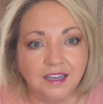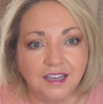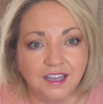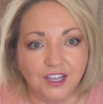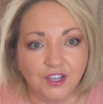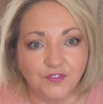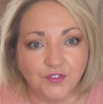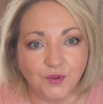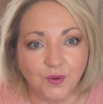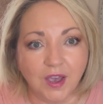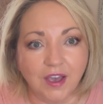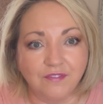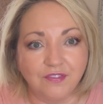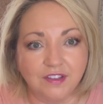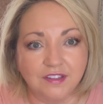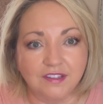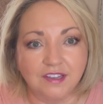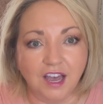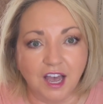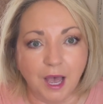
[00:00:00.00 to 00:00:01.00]
if you have the
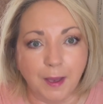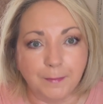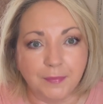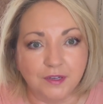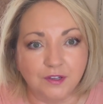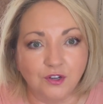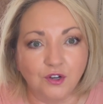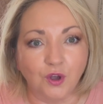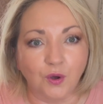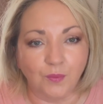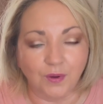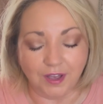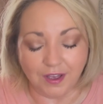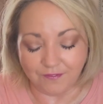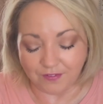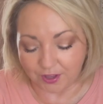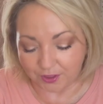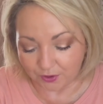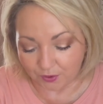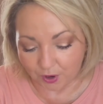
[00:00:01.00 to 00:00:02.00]
time and you don't have
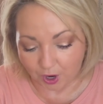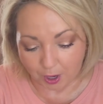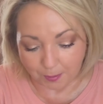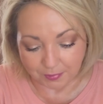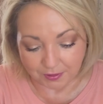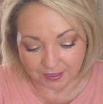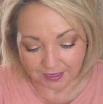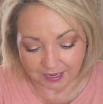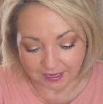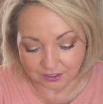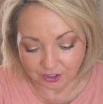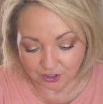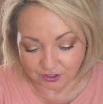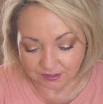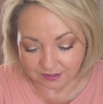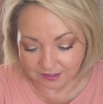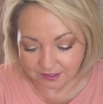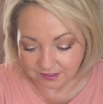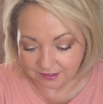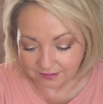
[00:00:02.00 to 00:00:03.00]
other
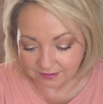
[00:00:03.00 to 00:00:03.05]
obligations.